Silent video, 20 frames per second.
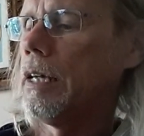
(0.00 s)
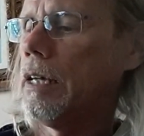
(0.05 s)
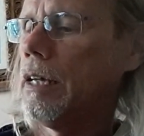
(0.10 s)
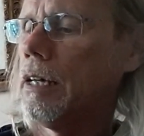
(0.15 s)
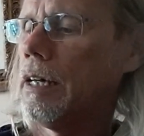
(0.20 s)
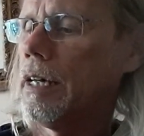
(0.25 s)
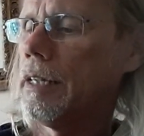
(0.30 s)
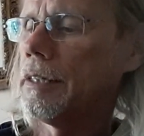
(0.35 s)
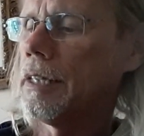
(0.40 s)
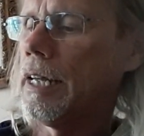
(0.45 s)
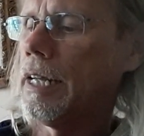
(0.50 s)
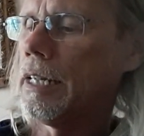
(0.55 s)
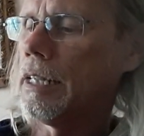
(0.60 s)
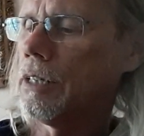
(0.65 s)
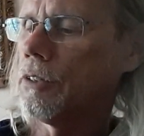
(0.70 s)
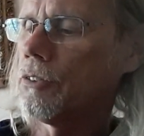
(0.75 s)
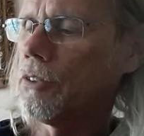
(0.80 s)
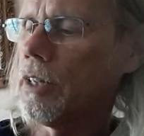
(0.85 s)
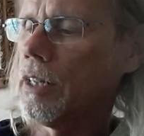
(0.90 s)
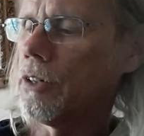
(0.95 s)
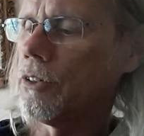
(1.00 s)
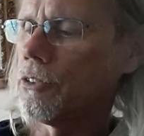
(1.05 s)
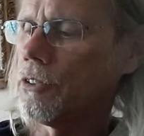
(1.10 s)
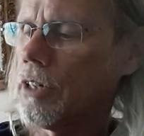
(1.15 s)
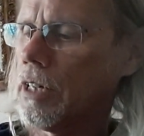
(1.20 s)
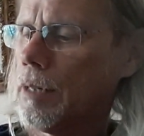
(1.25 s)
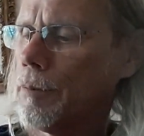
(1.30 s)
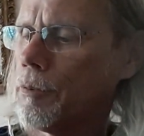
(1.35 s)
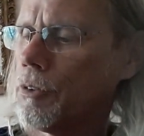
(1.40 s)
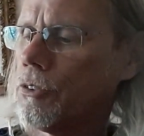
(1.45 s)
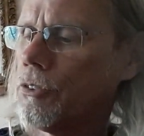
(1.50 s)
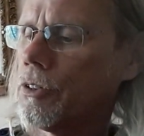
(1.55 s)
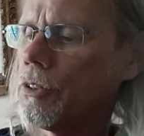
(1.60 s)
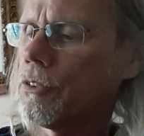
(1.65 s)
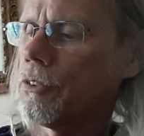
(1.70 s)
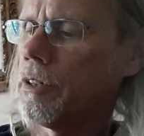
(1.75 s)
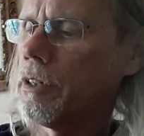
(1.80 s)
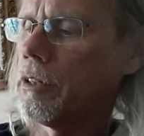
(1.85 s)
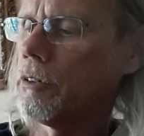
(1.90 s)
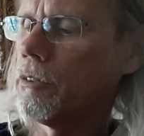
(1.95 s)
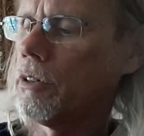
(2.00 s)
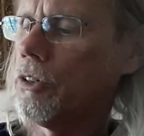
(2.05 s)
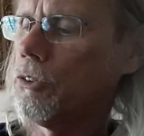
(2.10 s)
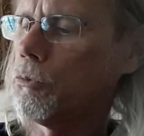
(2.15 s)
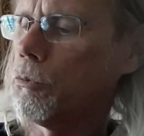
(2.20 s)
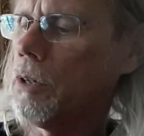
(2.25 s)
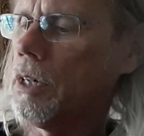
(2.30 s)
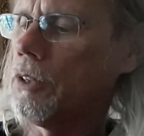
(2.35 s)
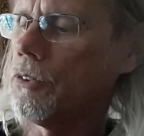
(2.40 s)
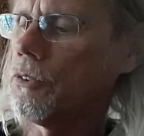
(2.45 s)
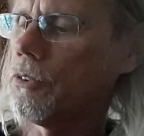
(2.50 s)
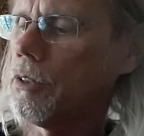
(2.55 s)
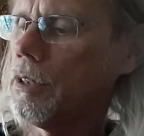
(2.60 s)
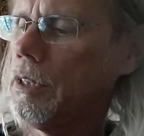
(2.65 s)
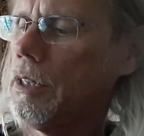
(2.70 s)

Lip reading: Atlantic Standard Time is 60 degrees west.